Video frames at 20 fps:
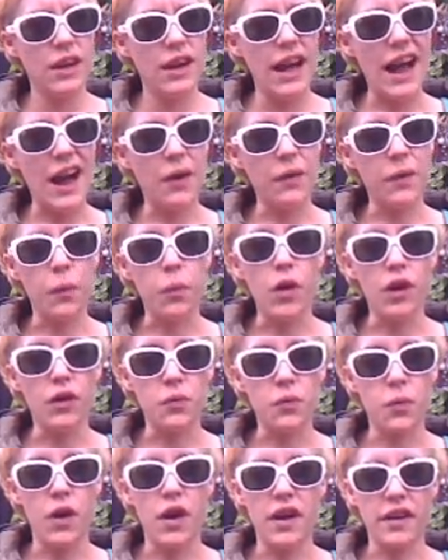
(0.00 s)
How the
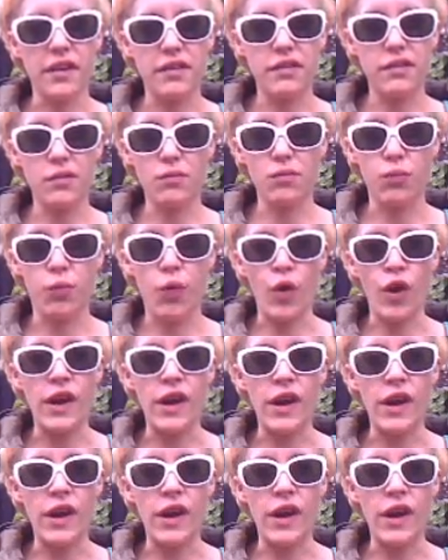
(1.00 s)
world works
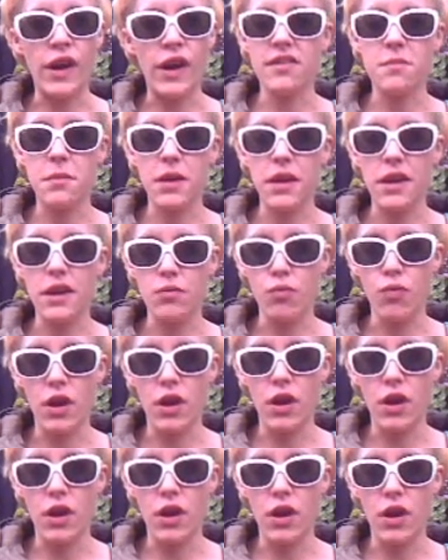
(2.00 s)
really upsets me. He
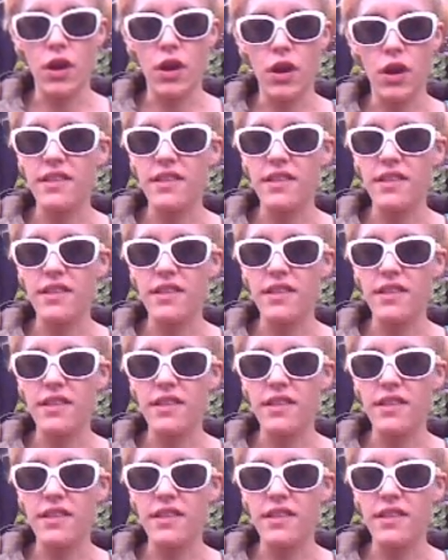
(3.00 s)
really gets on my